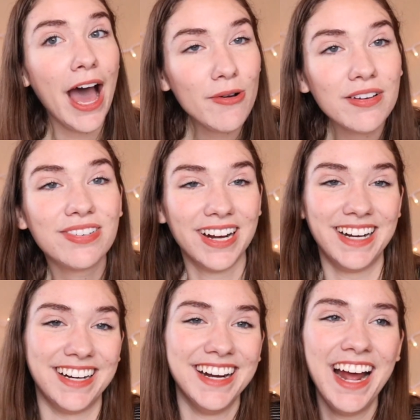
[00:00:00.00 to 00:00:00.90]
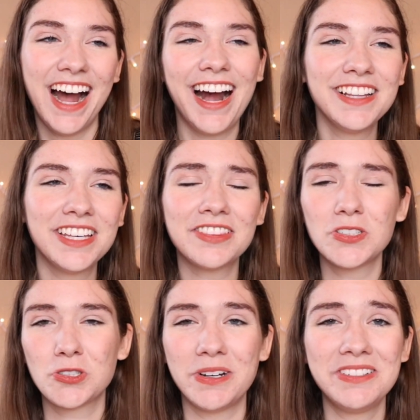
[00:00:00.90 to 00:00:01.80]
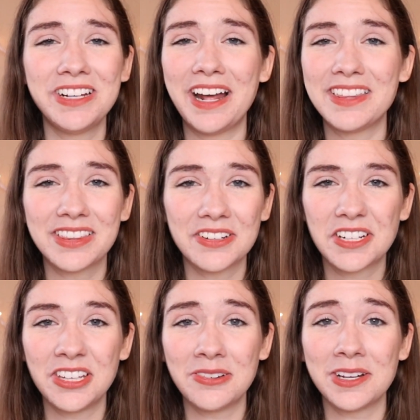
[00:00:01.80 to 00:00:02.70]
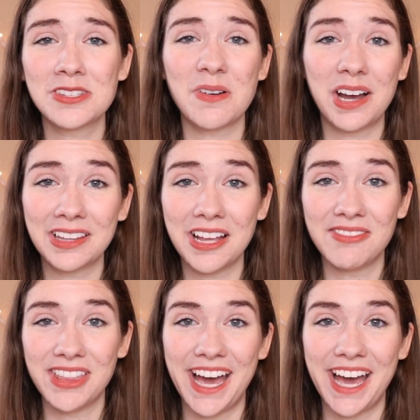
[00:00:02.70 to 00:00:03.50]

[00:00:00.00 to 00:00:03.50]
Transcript: However, I think they're trendy, I think they're cute, and so I love